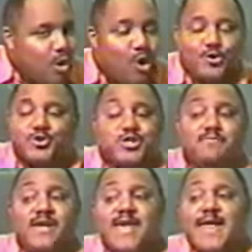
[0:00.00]
although
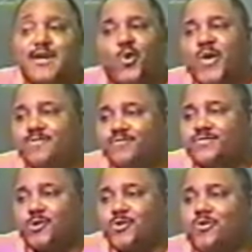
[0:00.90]
she may not know it,
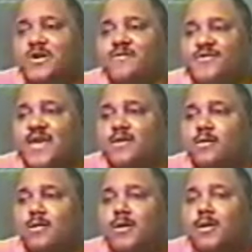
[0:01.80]
so don't even think.
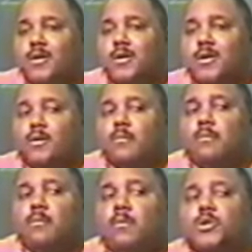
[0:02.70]

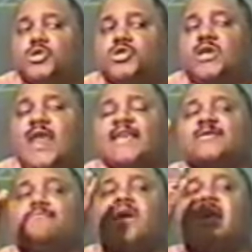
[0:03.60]
She
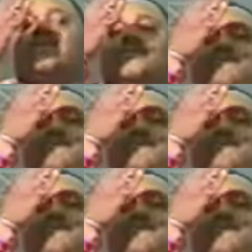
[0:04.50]
likes a man